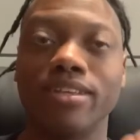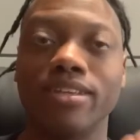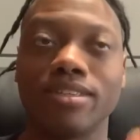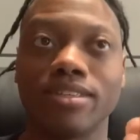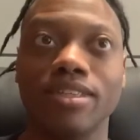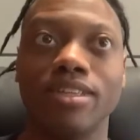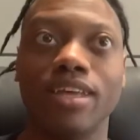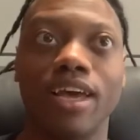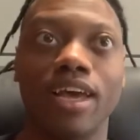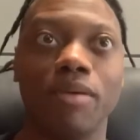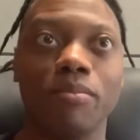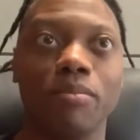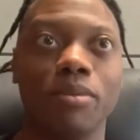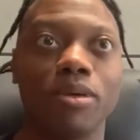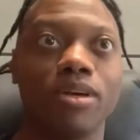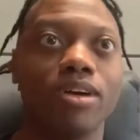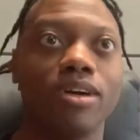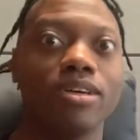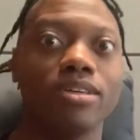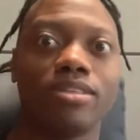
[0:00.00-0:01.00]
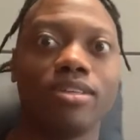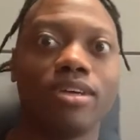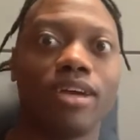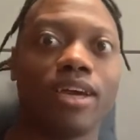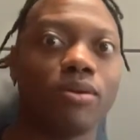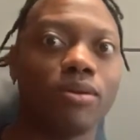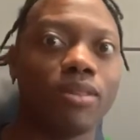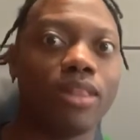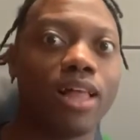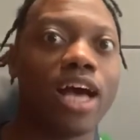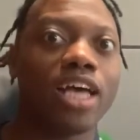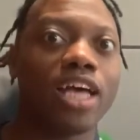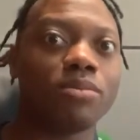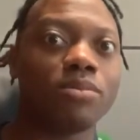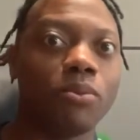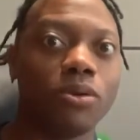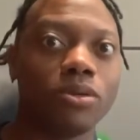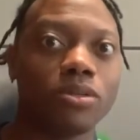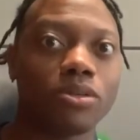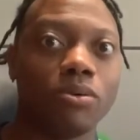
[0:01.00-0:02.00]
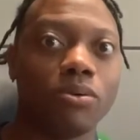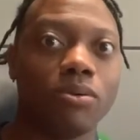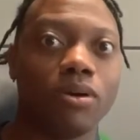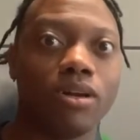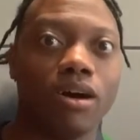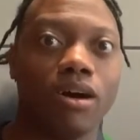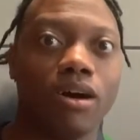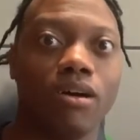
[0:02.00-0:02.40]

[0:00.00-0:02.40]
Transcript: anyway, because y'all nasty.